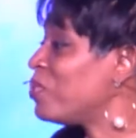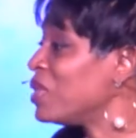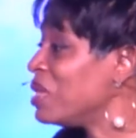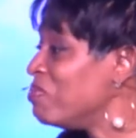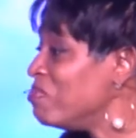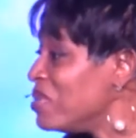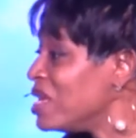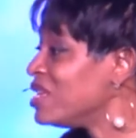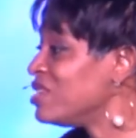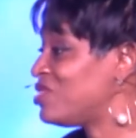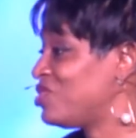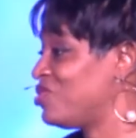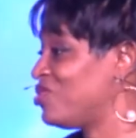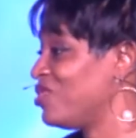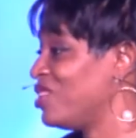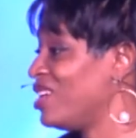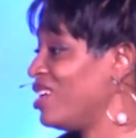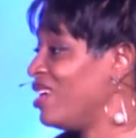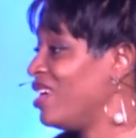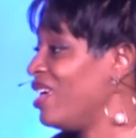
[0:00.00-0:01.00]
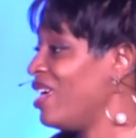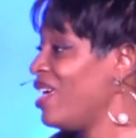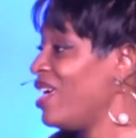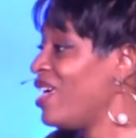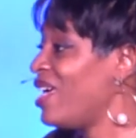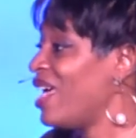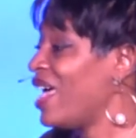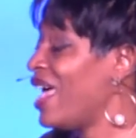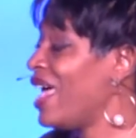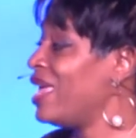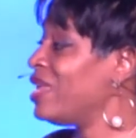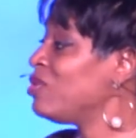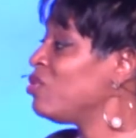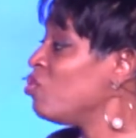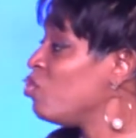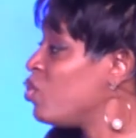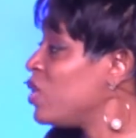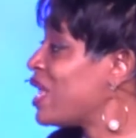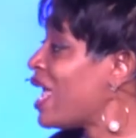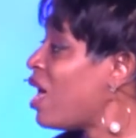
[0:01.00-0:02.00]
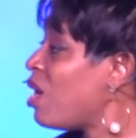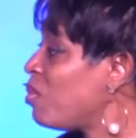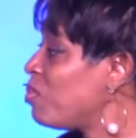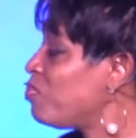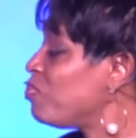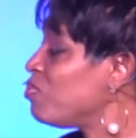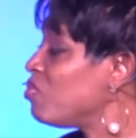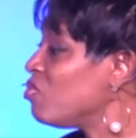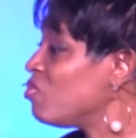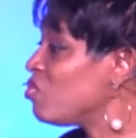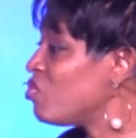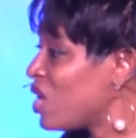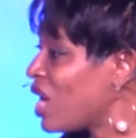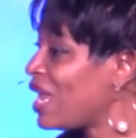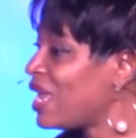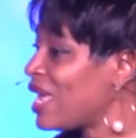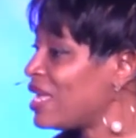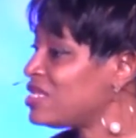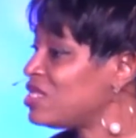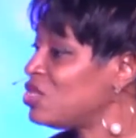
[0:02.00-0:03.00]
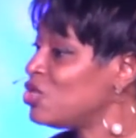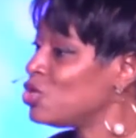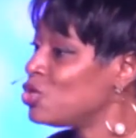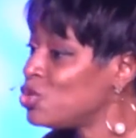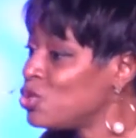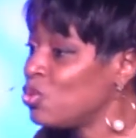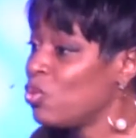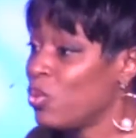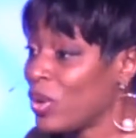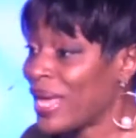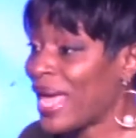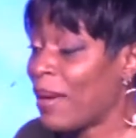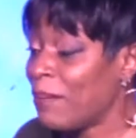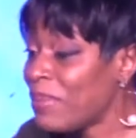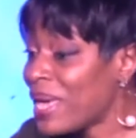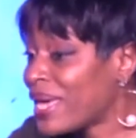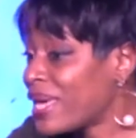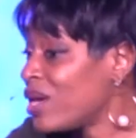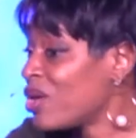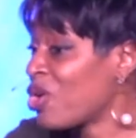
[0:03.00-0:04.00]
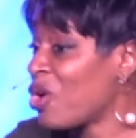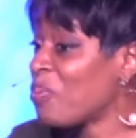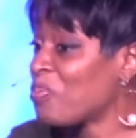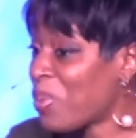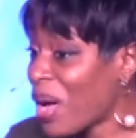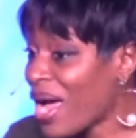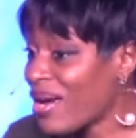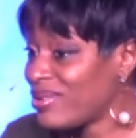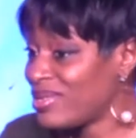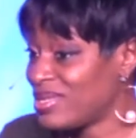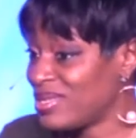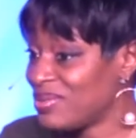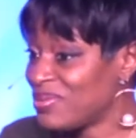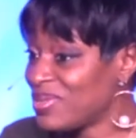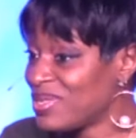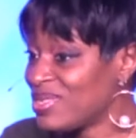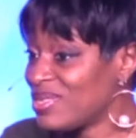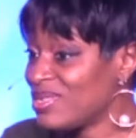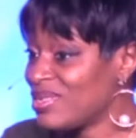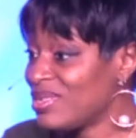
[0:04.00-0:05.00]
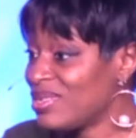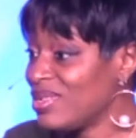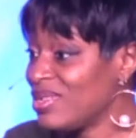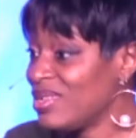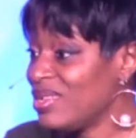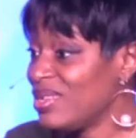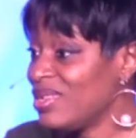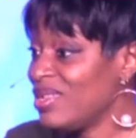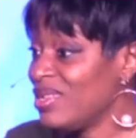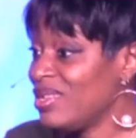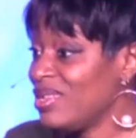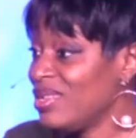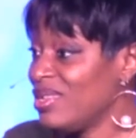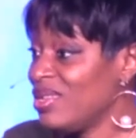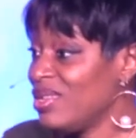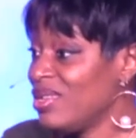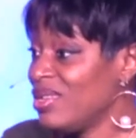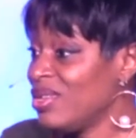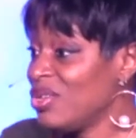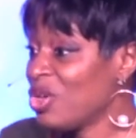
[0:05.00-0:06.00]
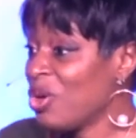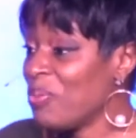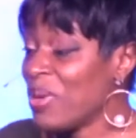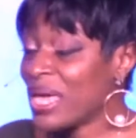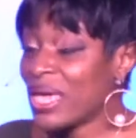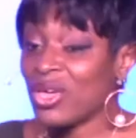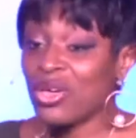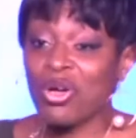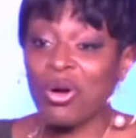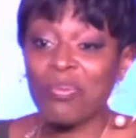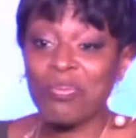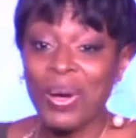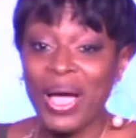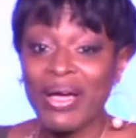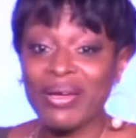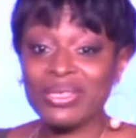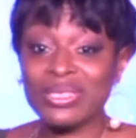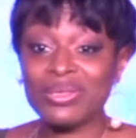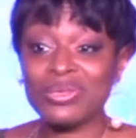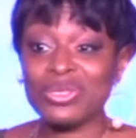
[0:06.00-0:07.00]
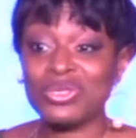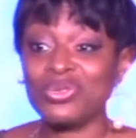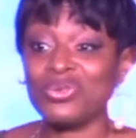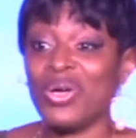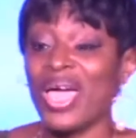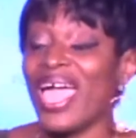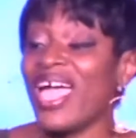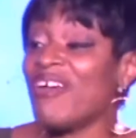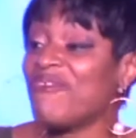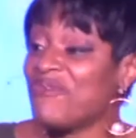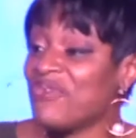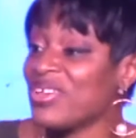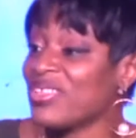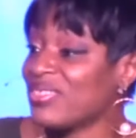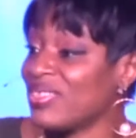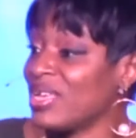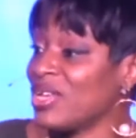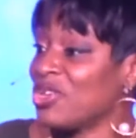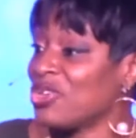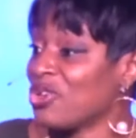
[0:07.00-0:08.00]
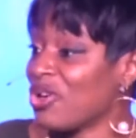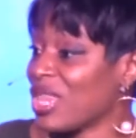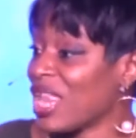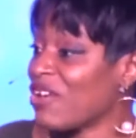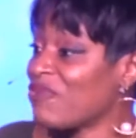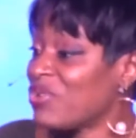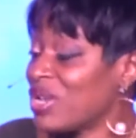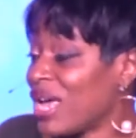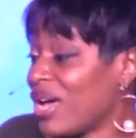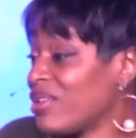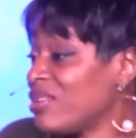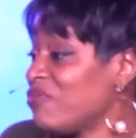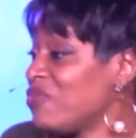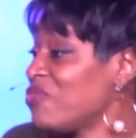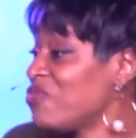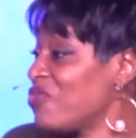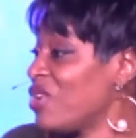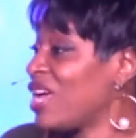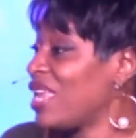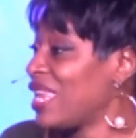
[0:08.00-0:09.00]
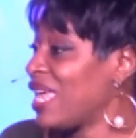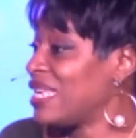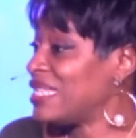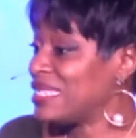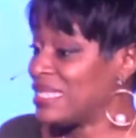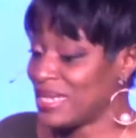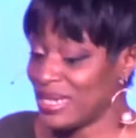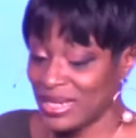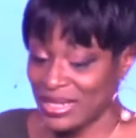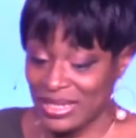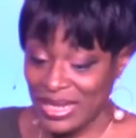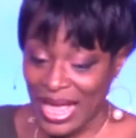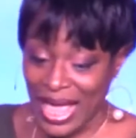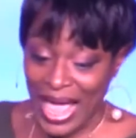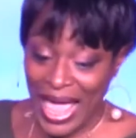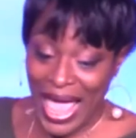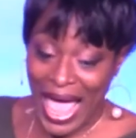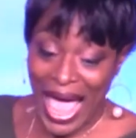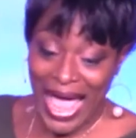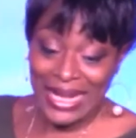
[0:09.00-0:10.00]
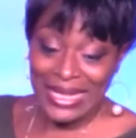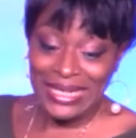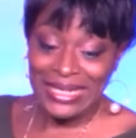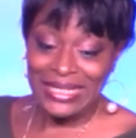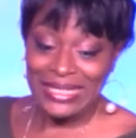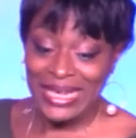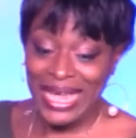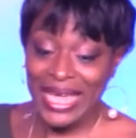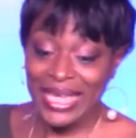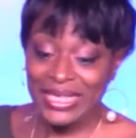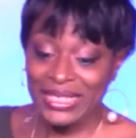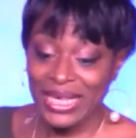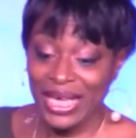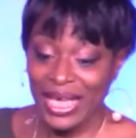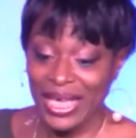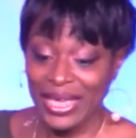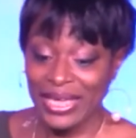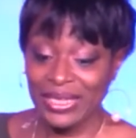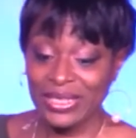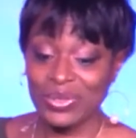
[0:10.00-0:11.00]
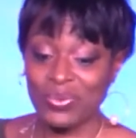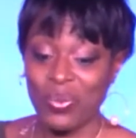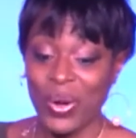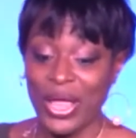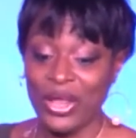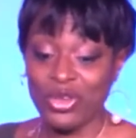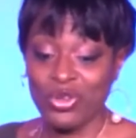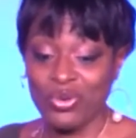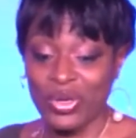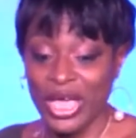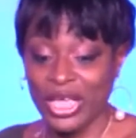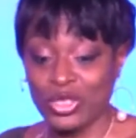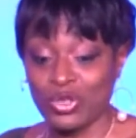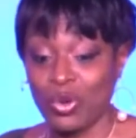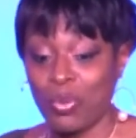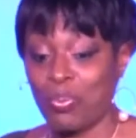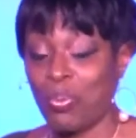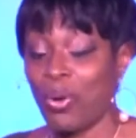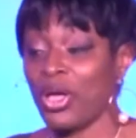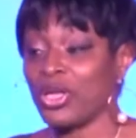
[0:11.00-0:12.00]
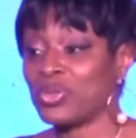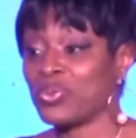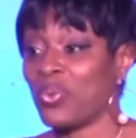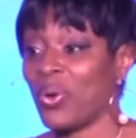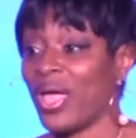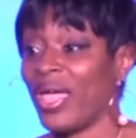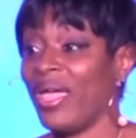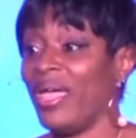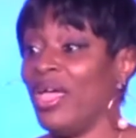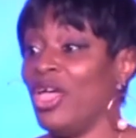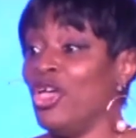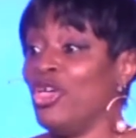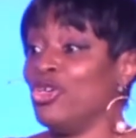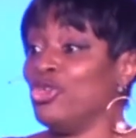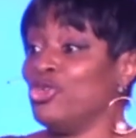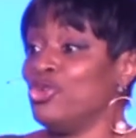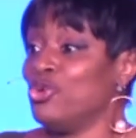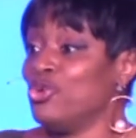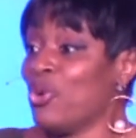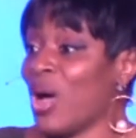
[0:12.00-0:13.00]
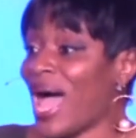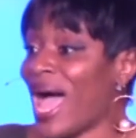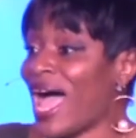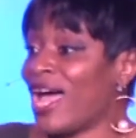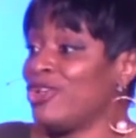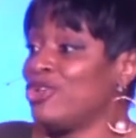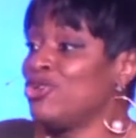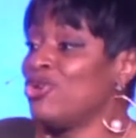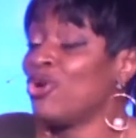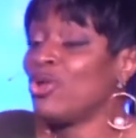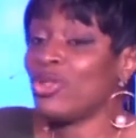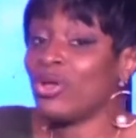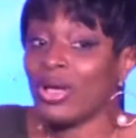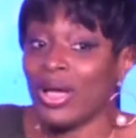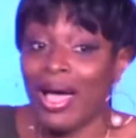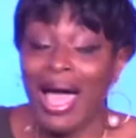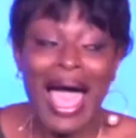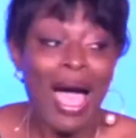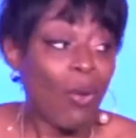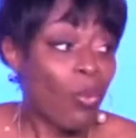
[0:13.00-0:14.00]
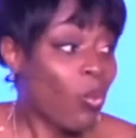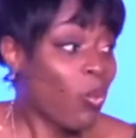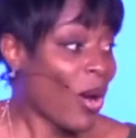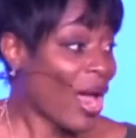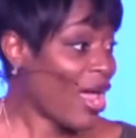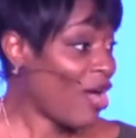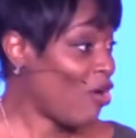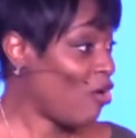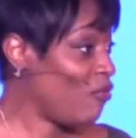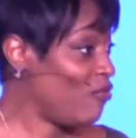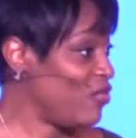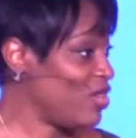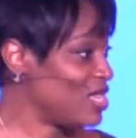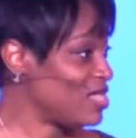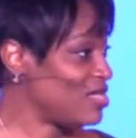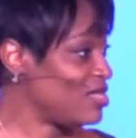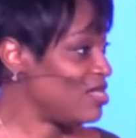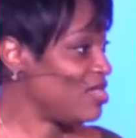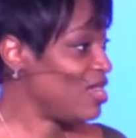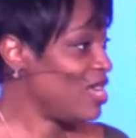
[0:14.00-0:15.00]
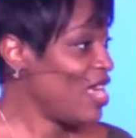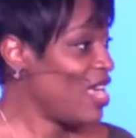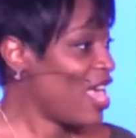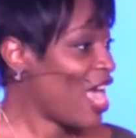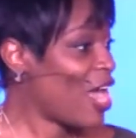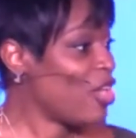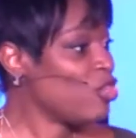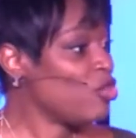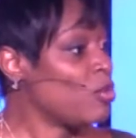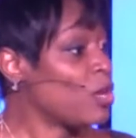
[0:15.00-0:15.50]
in ministry, and without realizing it, we are making comparisons. You're making comparisons to everything in your life without even realizing it. And the danger is when you get to a point where you are no longer aware of it and